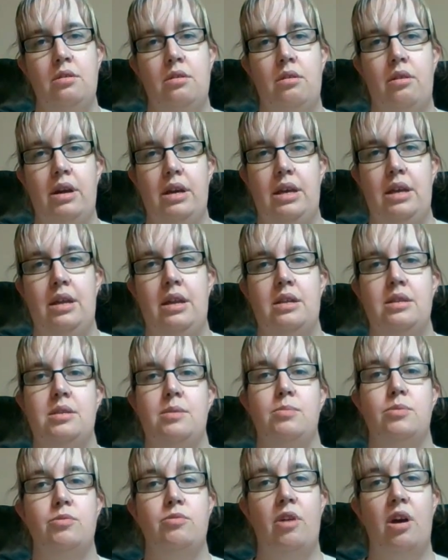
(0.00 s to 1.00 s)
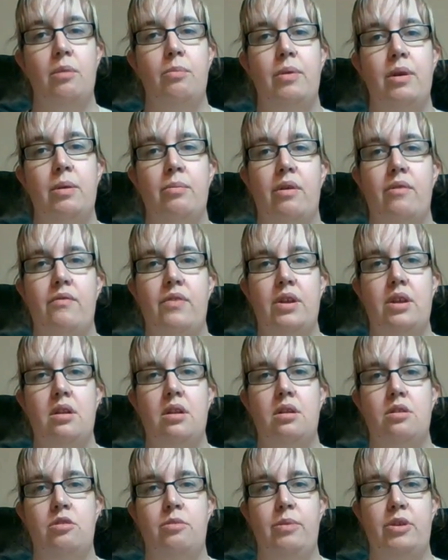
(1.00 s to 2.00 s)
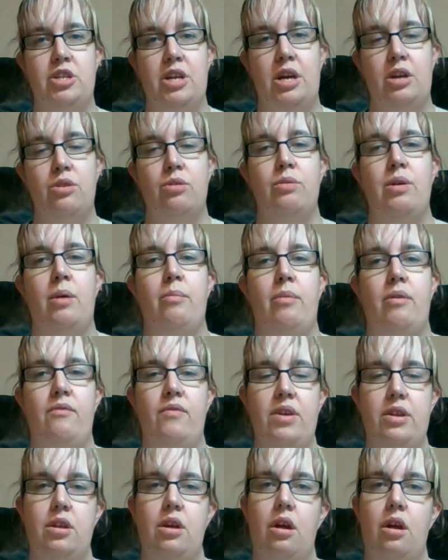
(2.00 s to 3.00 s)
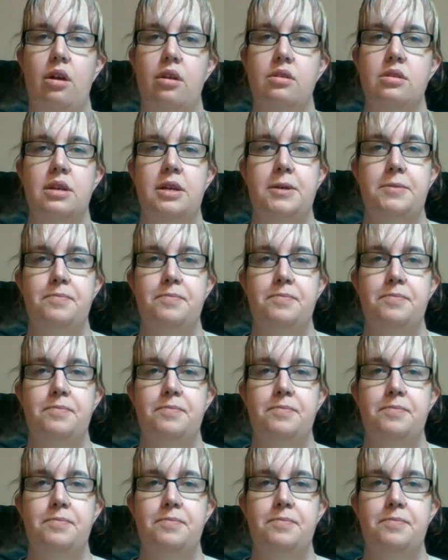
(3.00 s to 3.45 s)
liking and subscribing to my channel and my videos,